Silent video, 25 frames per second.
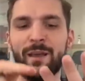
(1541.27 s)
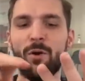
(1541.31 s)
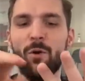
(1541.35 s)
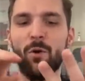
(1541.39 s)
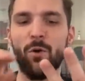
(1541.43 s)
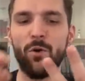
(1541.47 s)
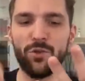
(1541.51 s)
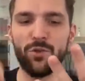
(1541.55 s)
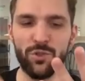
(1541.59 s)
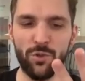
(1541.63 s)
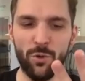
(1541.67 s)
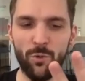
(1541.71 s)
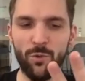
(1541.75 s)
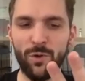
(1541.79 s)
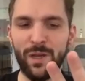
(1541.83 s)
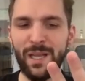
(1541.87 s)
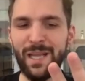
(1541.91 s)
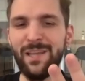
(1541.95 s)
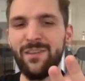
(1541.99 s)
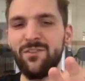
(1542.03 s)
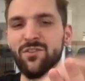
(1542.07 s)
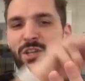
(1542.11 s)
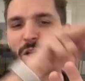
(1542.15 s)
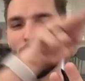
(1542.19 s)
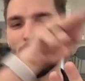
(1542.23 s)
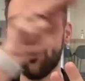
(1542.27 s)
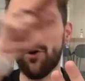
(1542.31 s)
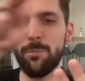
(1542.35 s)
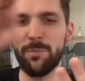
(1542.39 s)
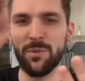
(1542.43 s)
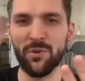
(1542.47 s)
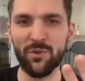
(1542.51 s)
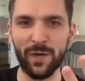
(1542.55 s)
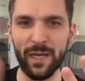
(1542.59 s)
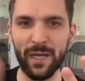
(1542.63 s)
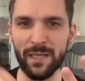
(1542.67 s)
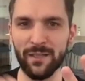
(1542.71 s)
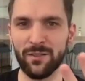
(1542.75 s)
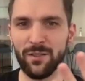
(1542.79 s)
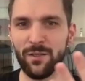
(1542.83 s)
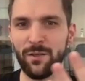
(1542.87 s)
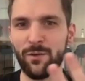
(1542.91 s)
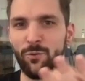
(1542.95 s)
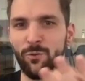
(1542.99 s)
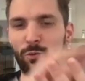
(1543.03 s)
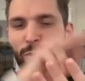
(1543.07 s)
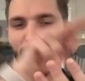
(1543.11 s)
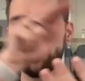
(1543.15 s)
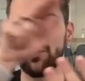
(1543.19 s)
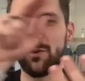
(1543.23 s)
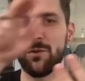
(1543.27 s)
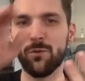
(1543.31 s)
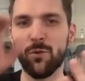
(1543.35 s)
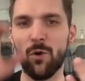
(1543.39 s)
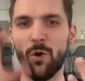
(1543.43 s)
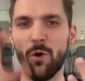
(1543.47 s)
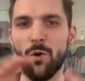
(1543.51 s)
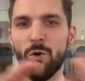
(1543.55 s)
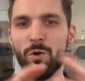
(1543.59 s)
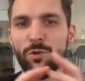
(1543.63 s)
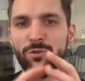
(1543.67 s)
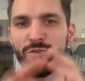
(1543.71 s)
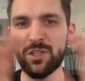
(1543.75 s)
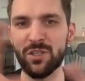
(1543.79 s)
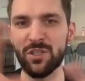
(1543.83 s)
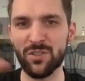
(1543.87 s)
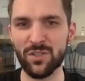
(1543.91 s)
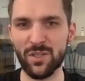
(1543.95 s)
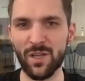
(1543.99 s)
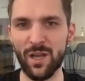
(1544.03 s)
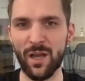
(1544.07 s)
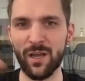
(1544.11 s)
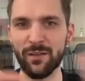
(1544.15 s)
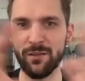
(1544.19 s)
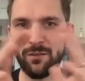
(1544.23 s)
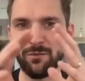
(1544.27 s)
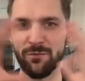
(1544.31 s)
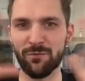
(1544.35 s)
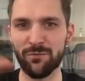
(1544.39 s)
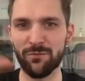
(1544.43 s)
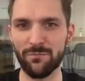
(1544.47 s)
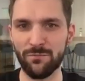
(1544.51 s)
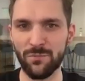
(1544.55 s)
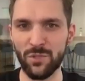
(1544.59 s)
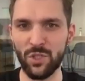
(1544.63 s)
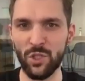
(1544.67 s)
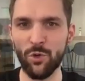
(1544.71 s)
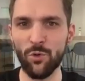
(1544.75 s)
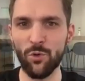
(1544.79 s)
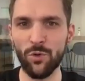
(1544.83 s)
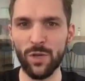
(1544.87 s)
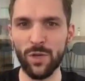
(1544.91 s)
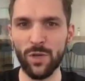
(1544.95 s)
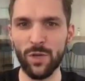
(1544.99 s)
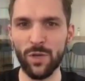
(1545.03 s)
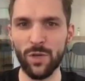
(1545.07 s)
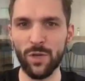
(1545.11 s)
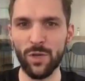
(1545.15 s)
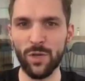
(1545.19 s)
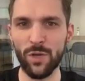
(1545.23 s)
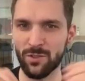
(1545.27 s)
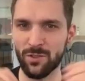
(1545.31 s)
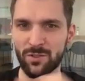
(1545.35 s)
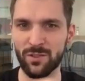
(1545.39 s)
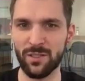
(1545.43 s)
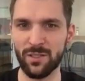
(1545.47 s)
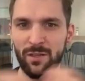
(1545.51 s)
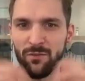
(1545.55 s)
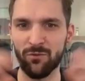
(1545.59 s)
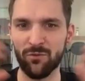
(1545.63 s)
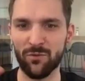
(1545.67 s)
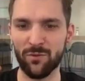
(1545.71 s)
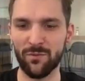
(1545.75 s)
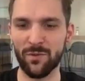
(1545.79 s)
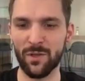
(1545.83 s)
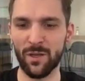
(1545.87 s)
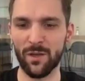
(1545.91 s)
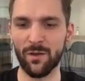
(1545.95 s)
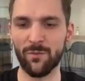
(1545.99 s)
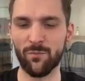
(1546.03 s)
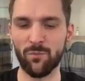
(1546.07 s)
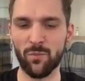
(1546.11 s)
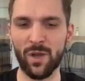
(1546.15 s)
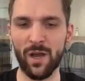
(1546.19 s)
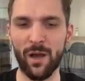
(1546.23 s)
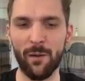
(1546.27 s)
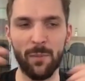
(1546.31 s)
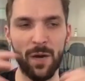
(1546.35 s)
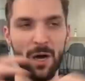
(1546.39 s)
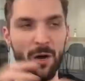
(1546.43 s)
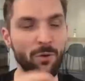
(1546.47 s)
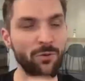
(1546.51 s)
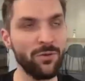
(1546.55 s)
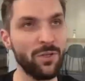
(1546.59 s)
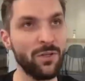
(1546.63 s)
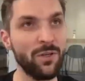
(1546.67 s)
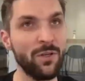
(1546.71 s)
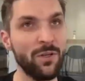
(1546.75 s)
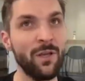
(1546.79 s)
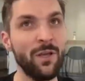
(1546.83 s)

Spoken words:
Also interoperate with all this kind of new layers that come out.